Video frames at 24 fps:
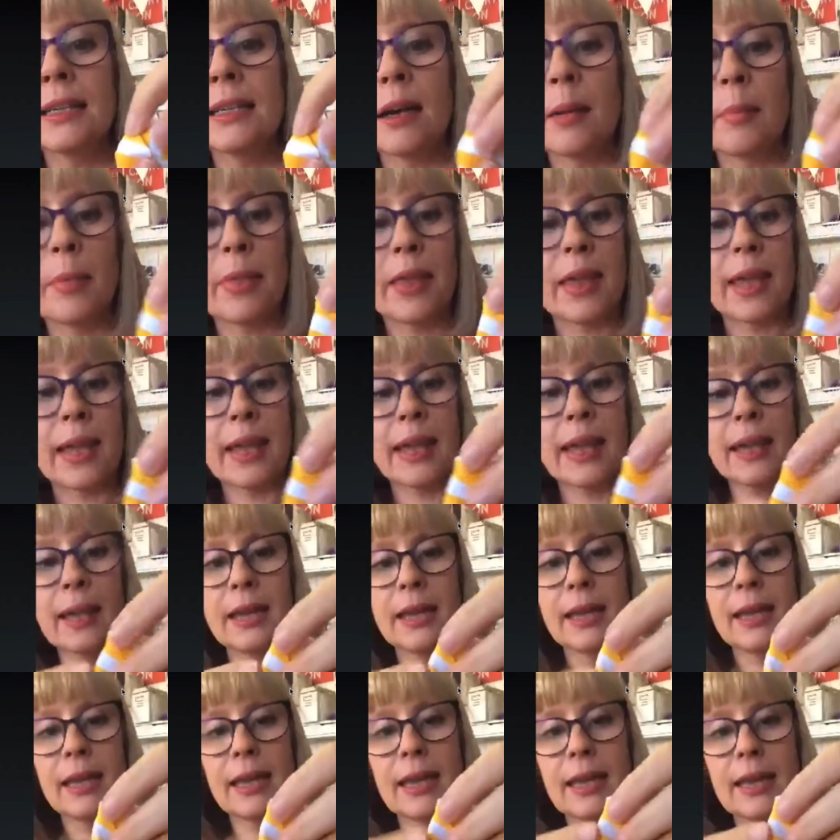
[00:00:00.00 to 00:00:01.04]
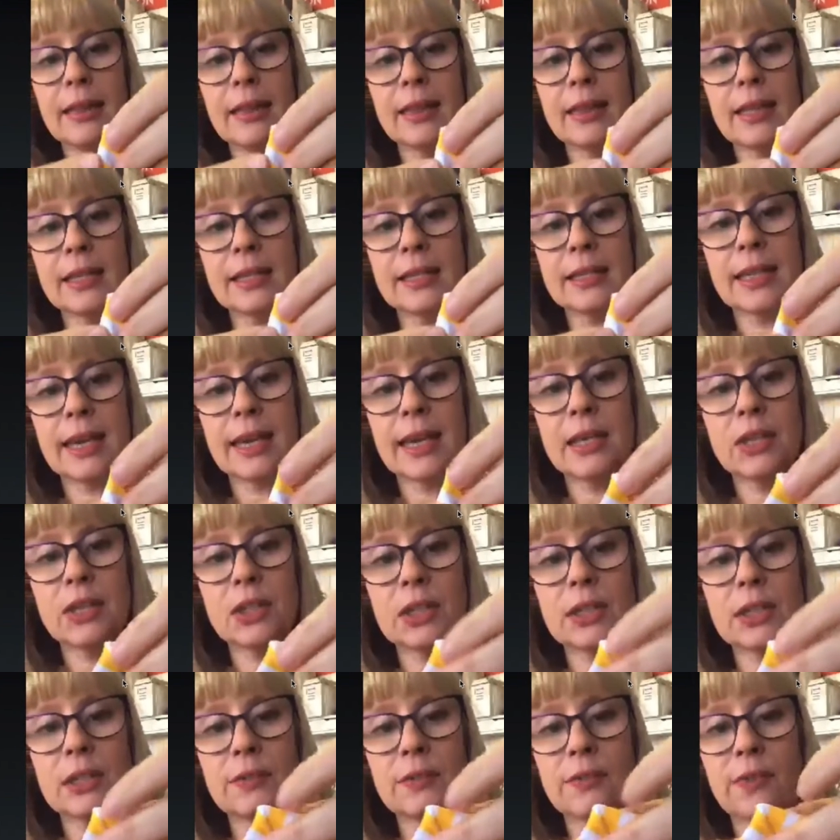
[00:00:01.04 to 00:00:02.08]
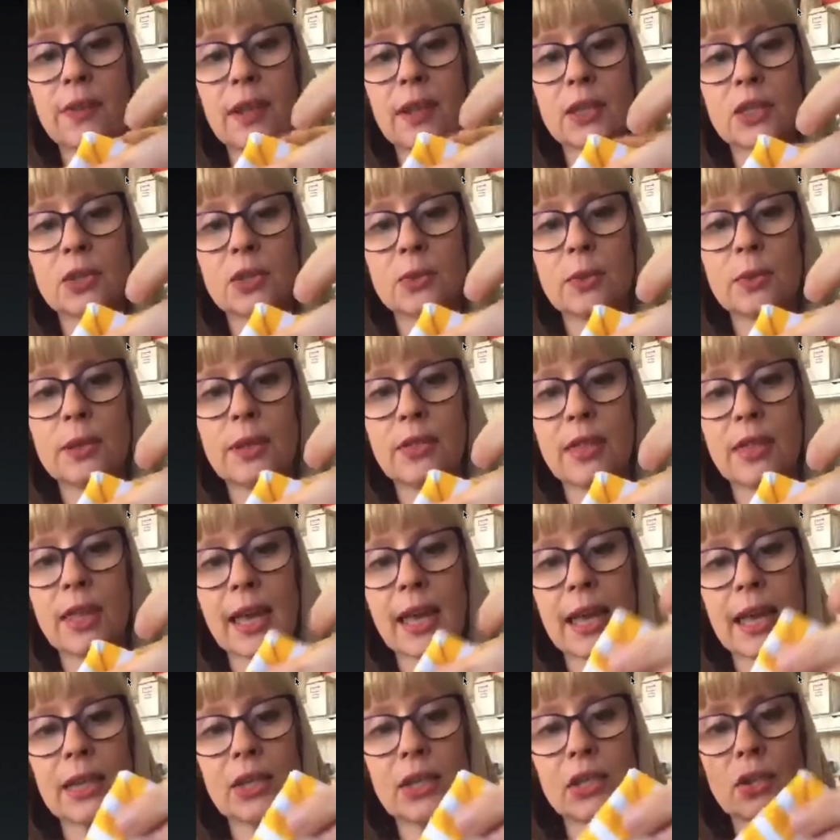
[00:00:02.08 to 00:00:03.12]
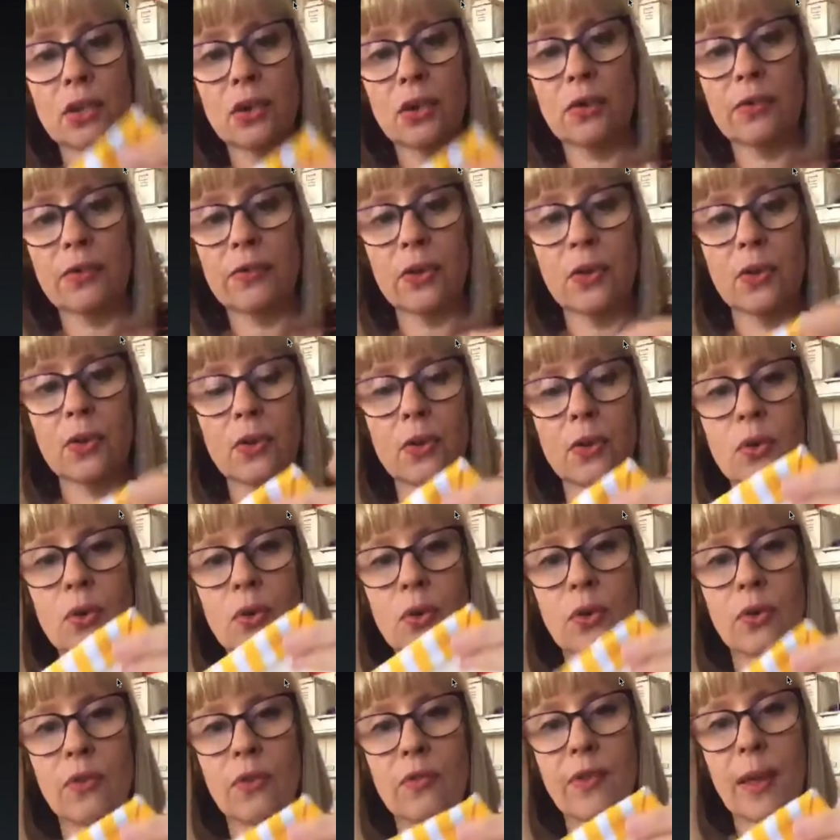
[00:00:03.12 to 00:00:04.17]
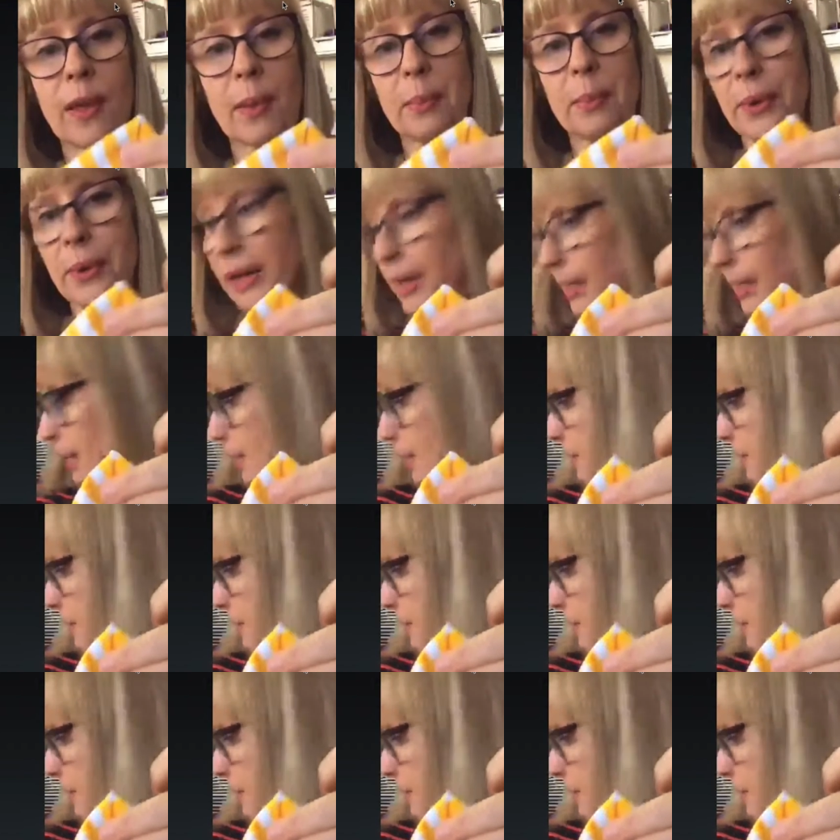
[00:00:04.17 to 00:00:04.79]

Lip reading: up there, and this edge is flush with the edge of your fabric,